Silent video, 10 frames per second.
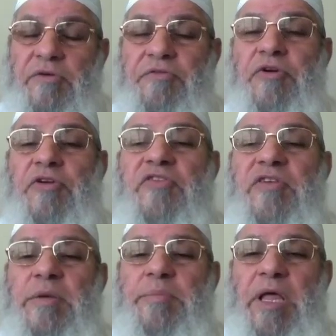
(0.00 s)
the
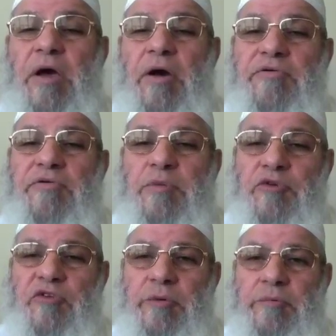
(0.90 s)
first Qibla of the
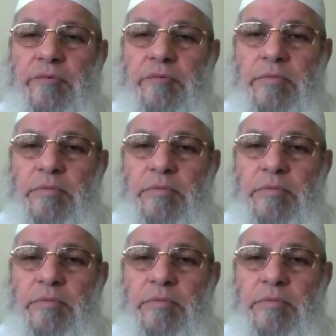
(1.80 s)
Muslim.